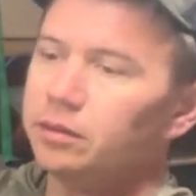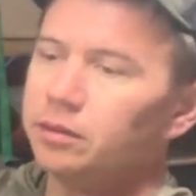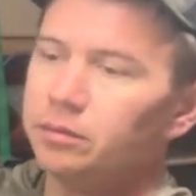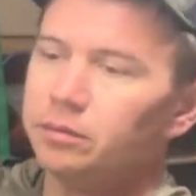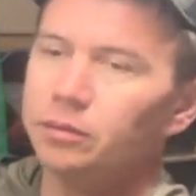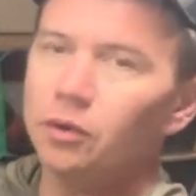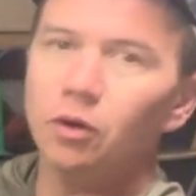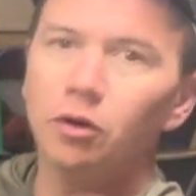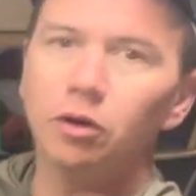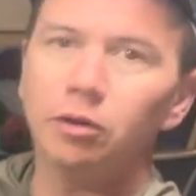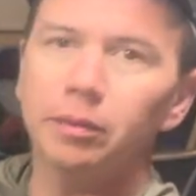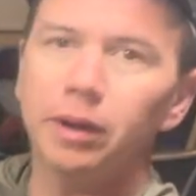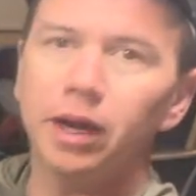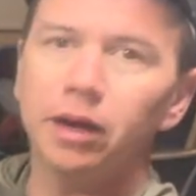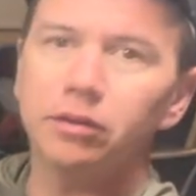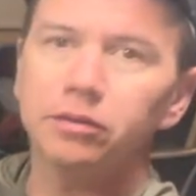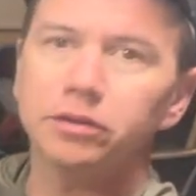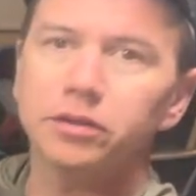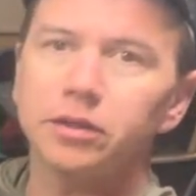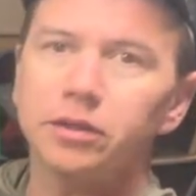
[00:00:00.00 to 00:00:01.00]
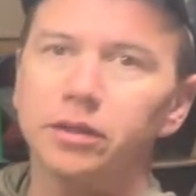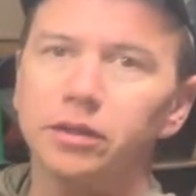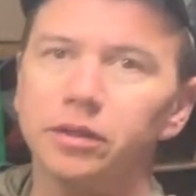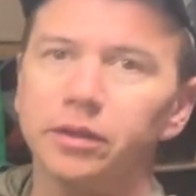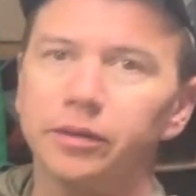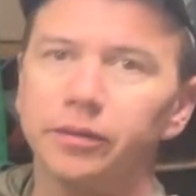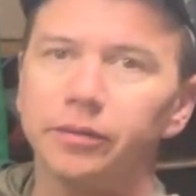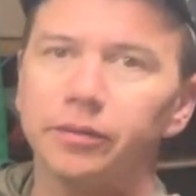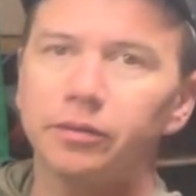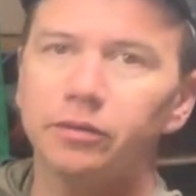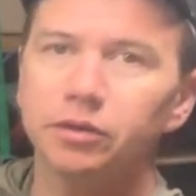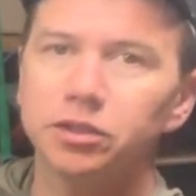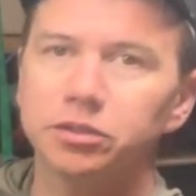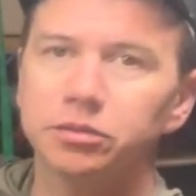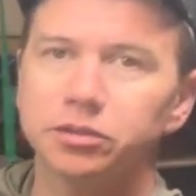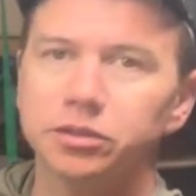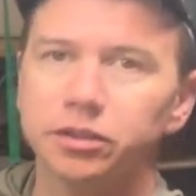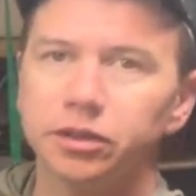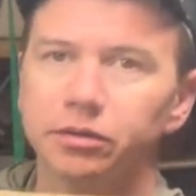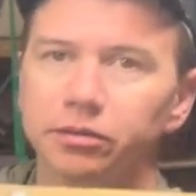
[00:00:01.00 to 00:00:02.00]
motor mount, which
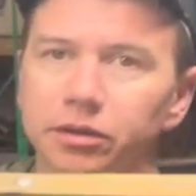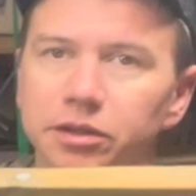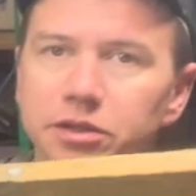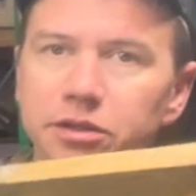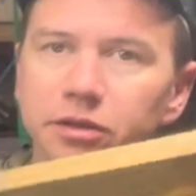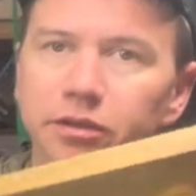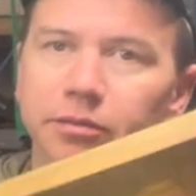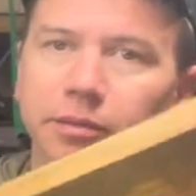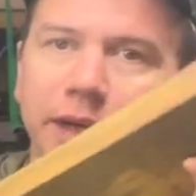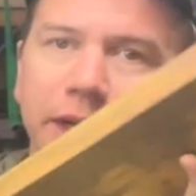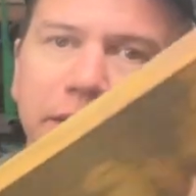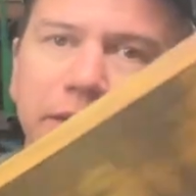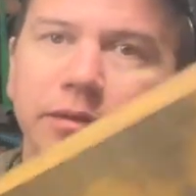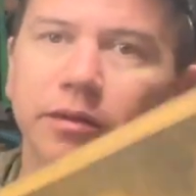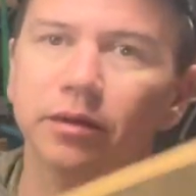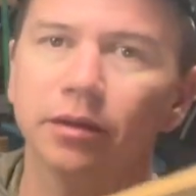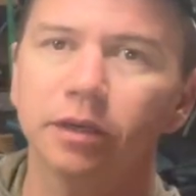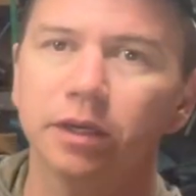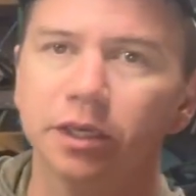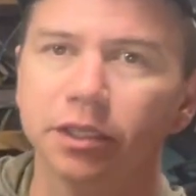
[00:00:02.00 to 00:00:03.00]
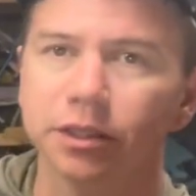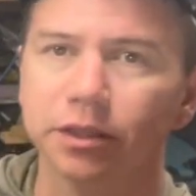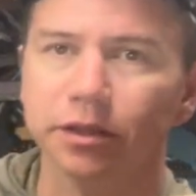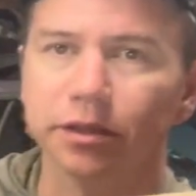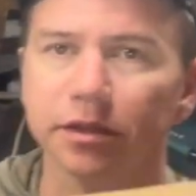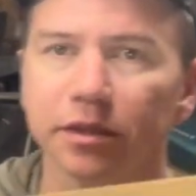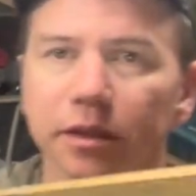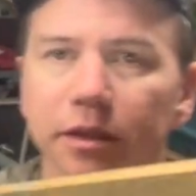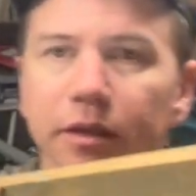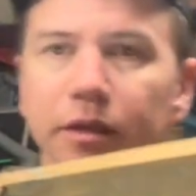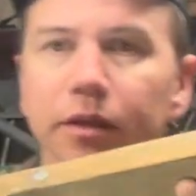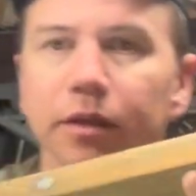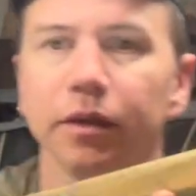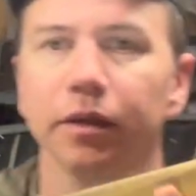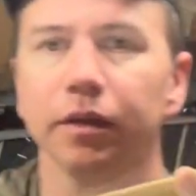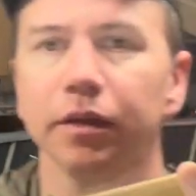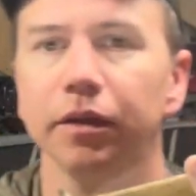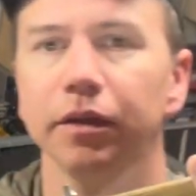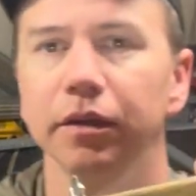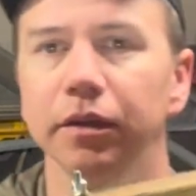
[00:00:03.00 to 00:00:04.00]
was the original mount. I just
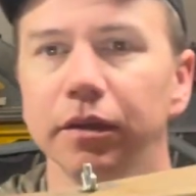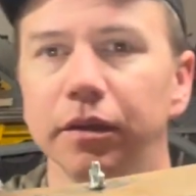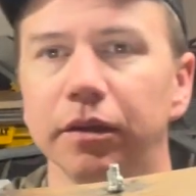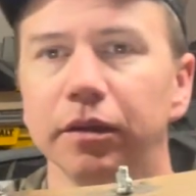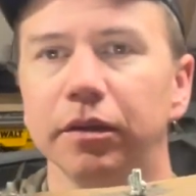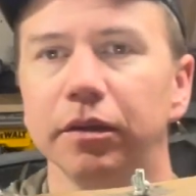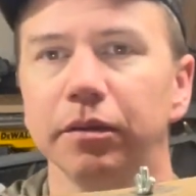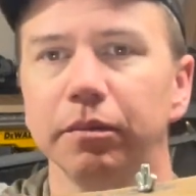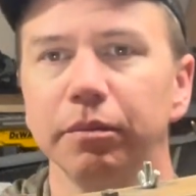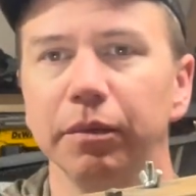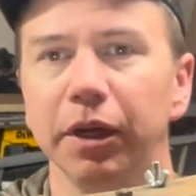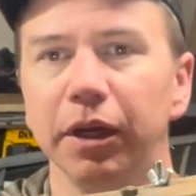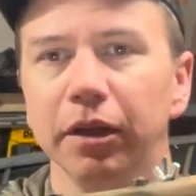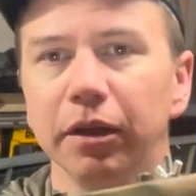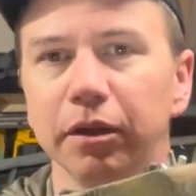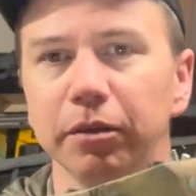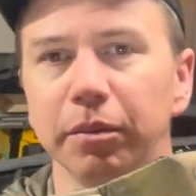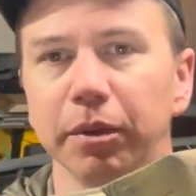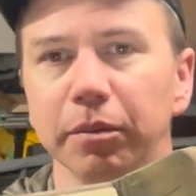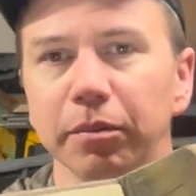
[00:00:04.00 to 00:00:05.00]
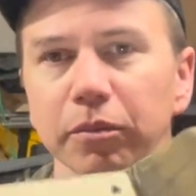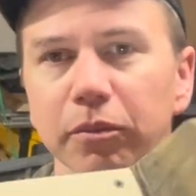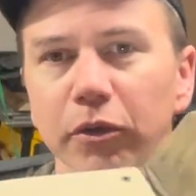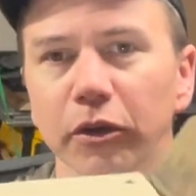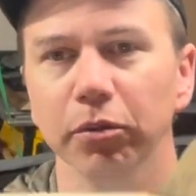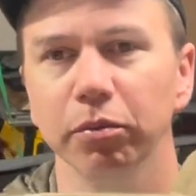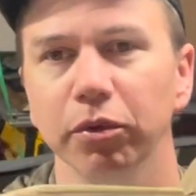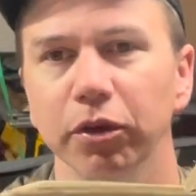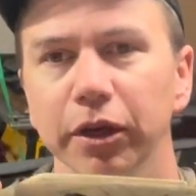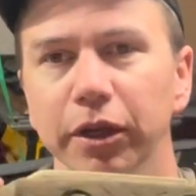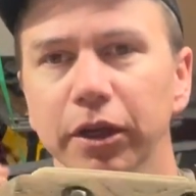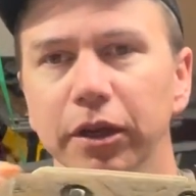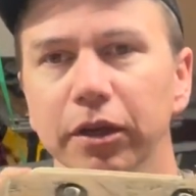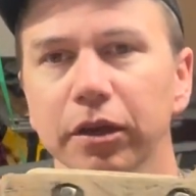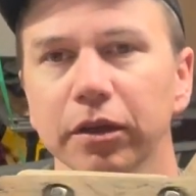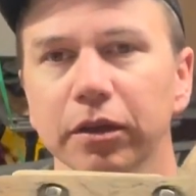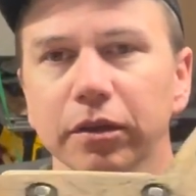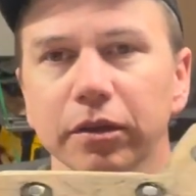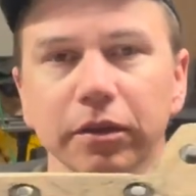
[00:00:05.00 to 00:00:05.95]
made it a little bit more prettier,